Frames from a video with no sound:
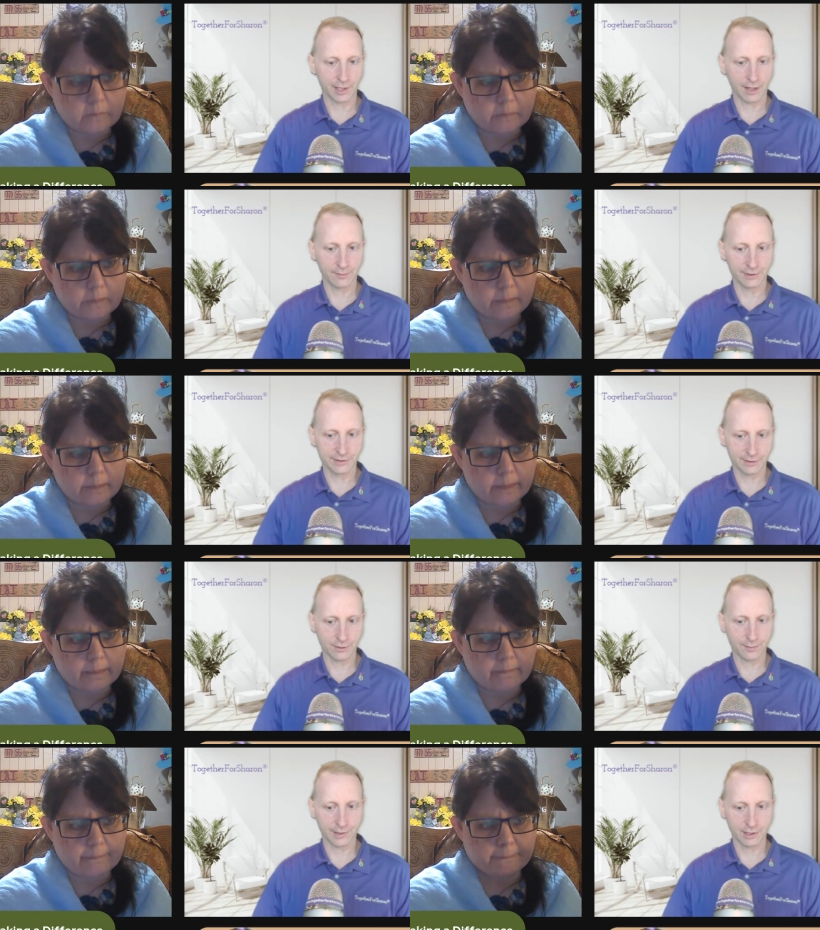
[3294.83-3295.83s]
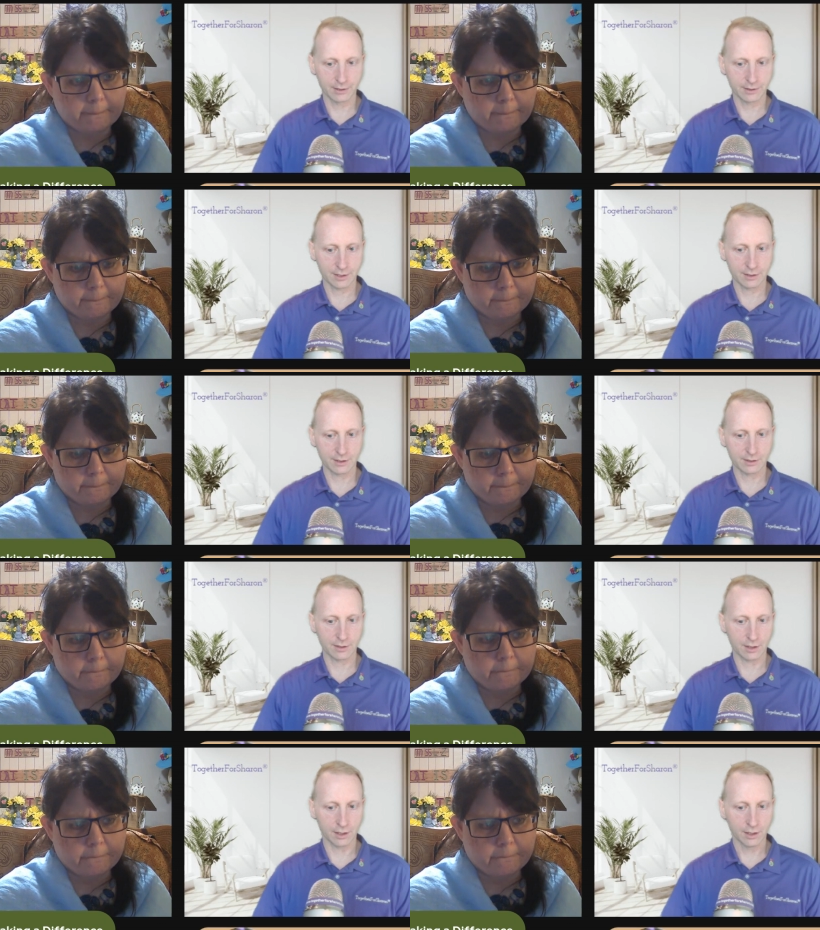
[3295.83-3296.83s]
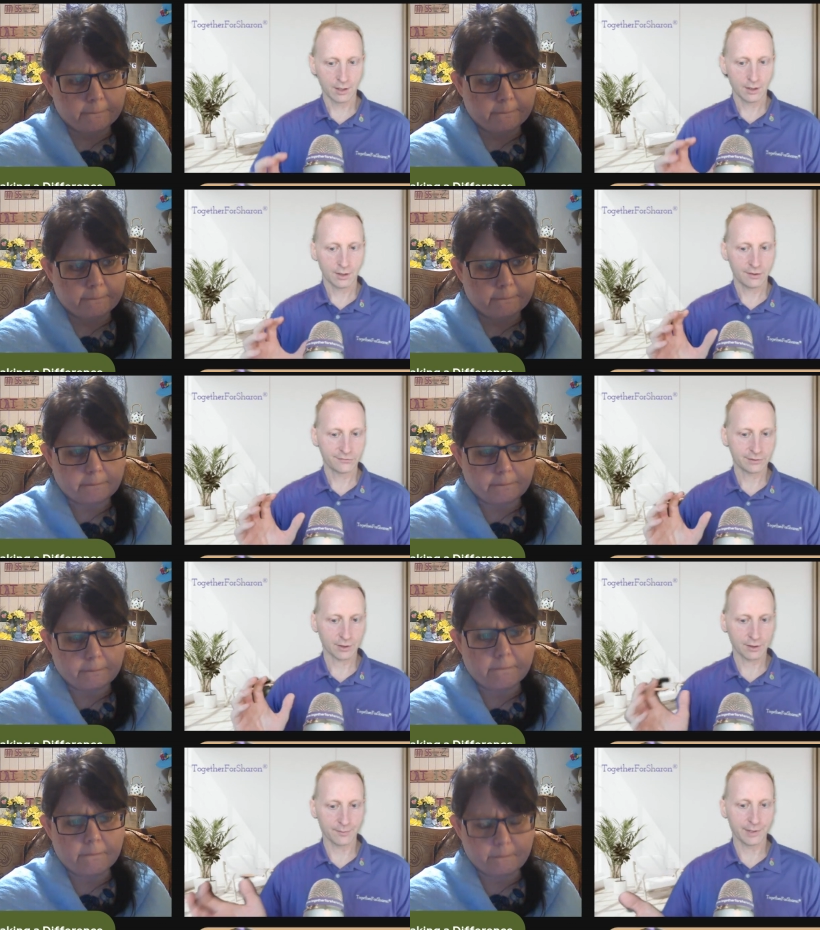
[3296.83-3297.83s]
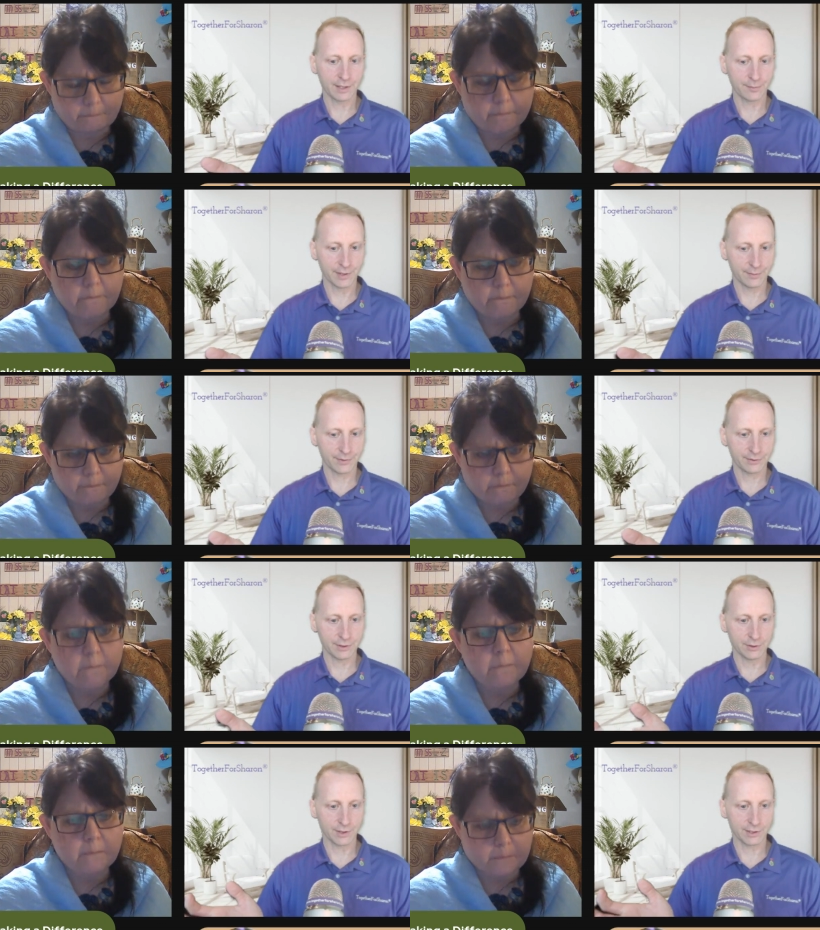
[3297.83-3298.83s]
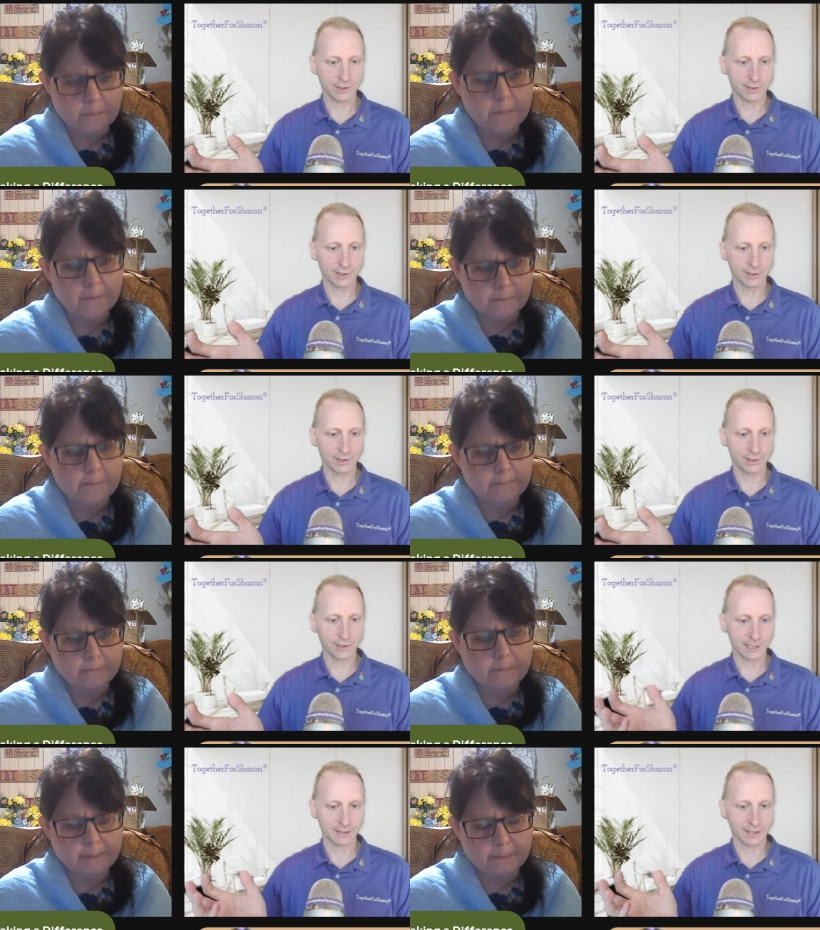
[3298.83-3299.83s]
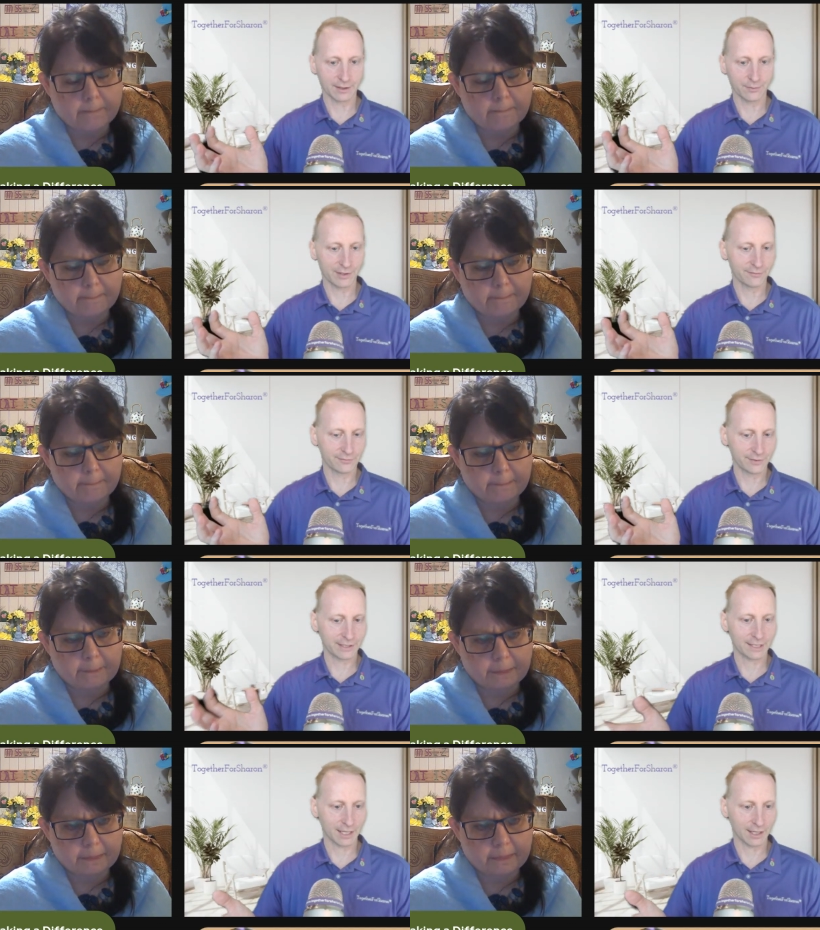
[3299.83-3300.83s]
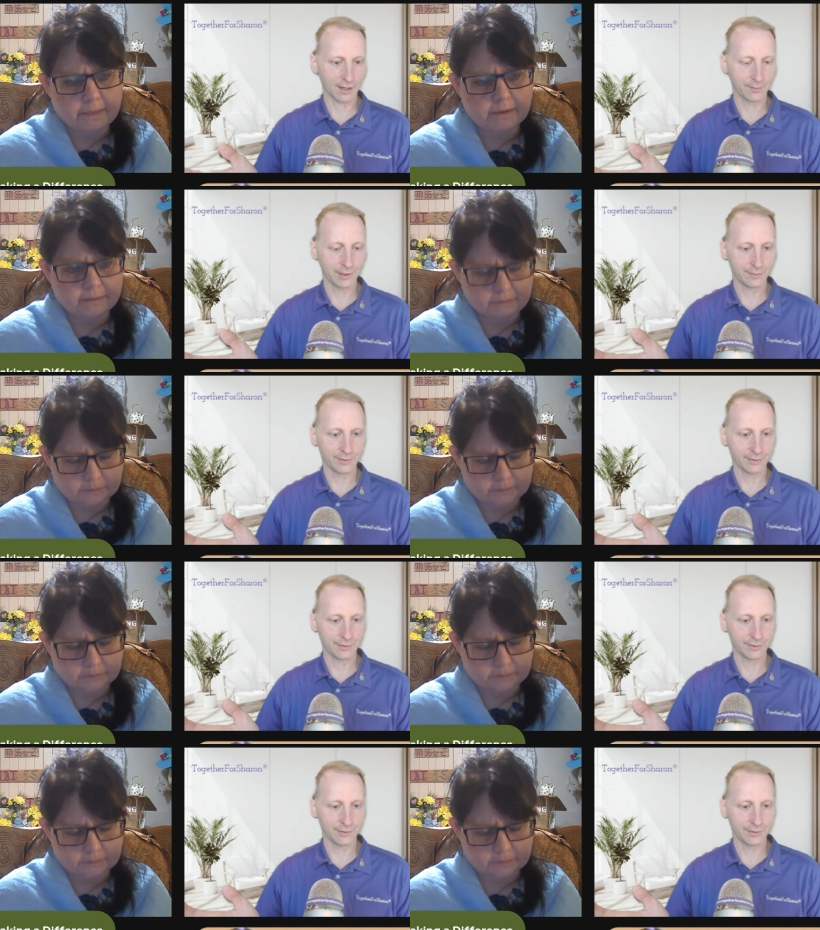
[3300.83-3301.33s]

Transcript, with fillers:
Speaker 1: the problem is still parkinson's it's uh if there's only a million people in the us affected by it that, and we have that's not a lot of